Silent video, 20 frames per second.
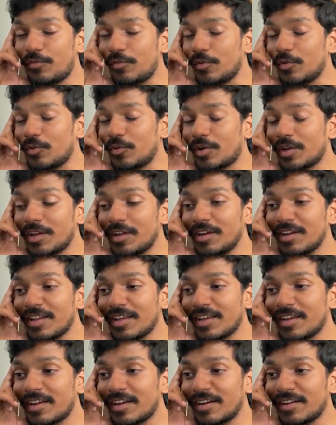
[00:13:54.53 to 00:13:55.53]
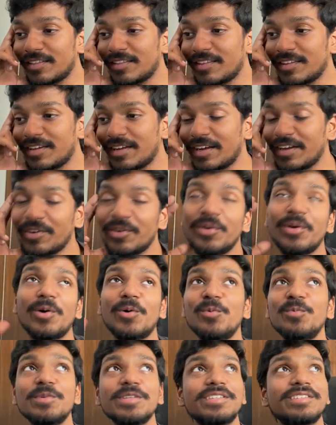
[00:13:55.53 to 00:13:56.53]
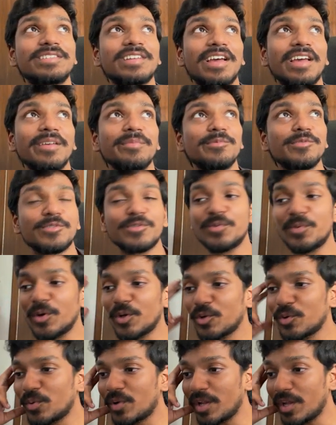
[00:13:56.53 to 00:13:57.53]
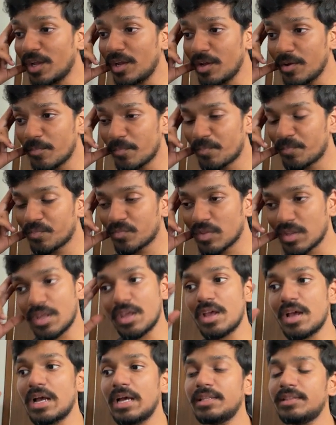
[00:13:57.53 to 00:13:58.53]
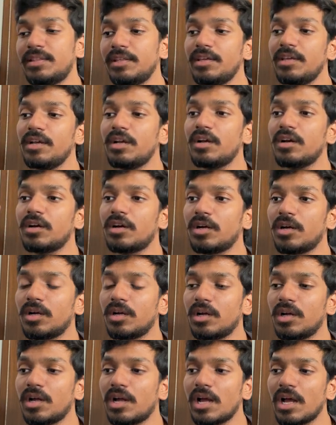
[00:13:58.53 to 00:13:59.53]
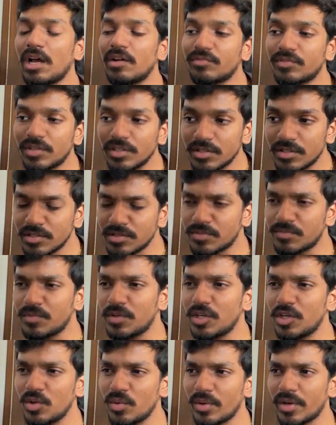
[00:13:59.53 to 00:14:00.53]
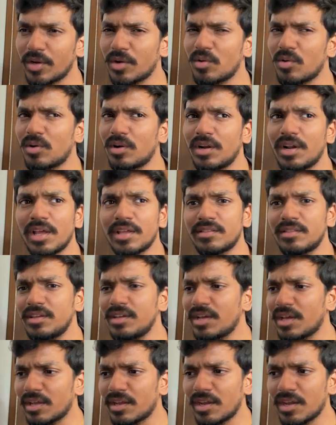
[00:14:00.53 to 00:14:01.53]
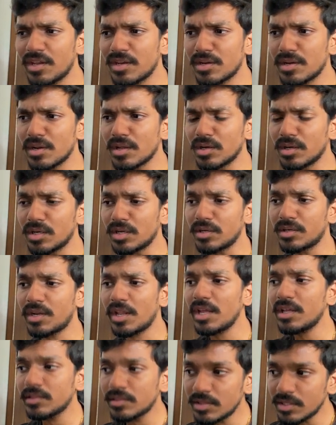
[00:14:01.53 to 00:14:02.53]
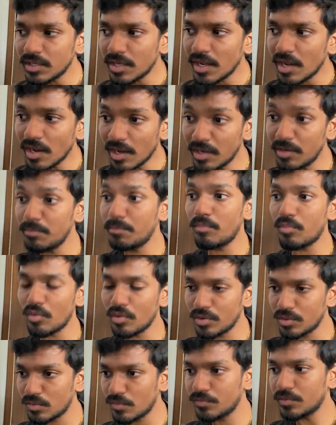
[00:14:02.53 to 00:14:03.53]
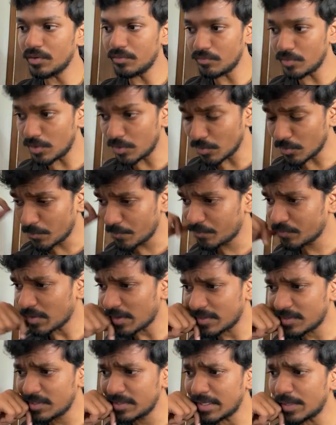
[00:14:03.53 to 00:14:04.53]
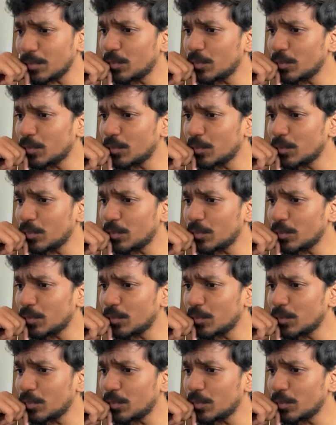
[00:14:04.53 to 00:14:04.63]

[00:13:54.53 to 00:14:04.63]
floating like anything i don't know how much time it's going to take i think uh, after this video recorded i think i can uh, take the end point of that video i think that